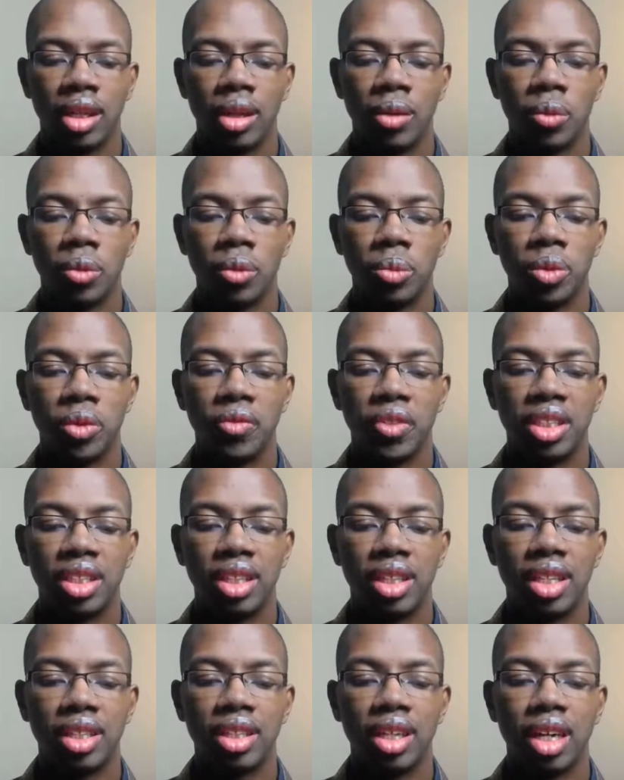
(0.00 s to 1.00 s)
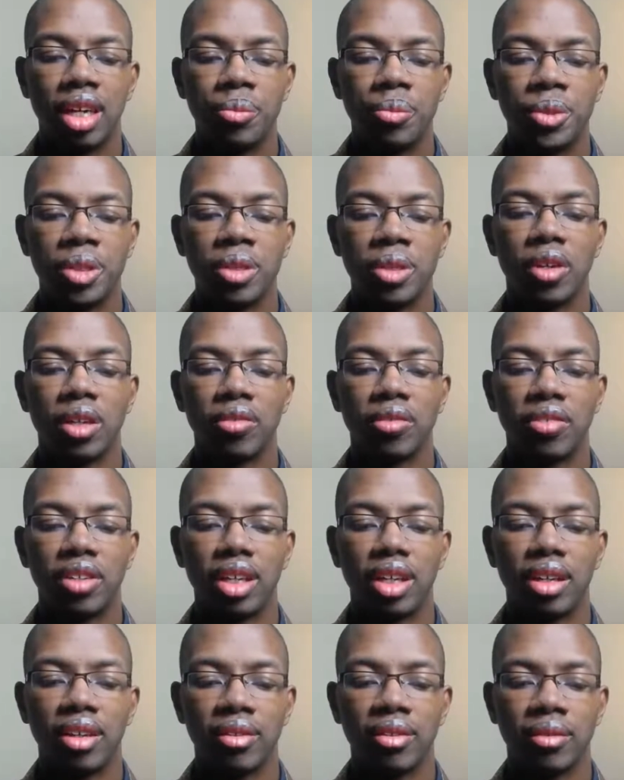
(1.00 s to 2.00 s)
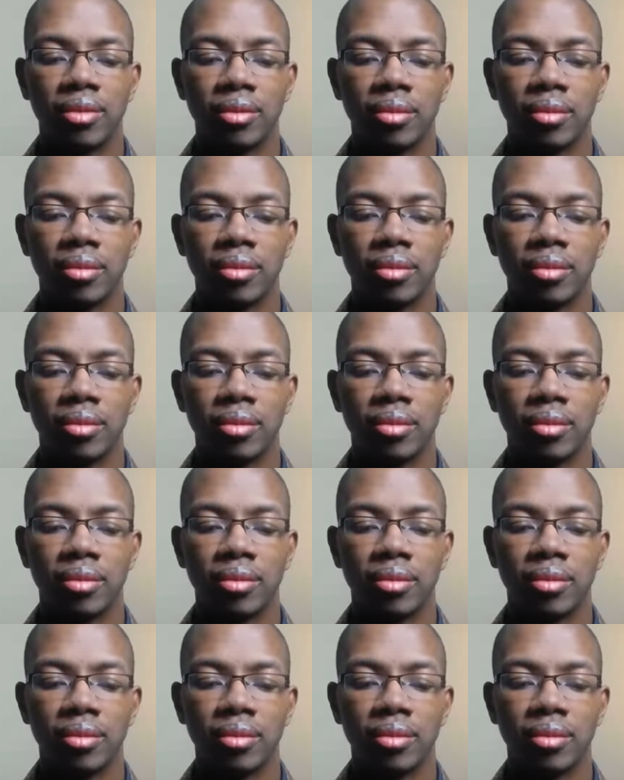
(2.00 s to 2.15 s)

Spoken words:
we'll move it to the tops of our feet.